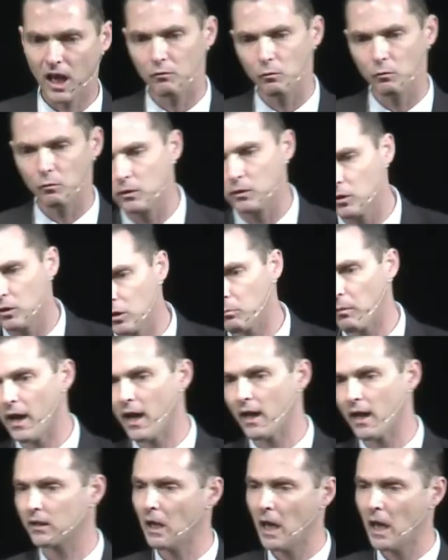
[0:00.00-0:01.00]
and we look
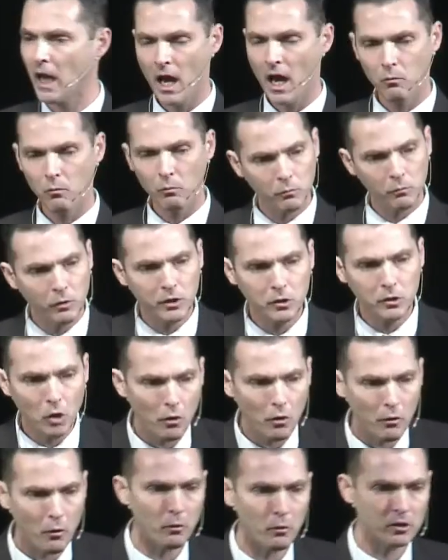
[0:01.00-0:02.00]
back and we know
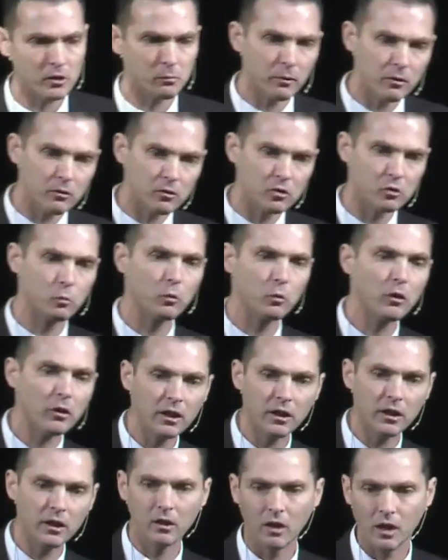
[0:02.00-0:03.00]
the Holy Spirit is
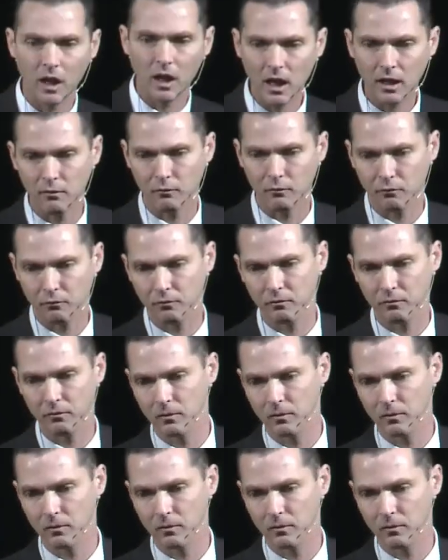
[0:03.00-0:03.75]
working in our life.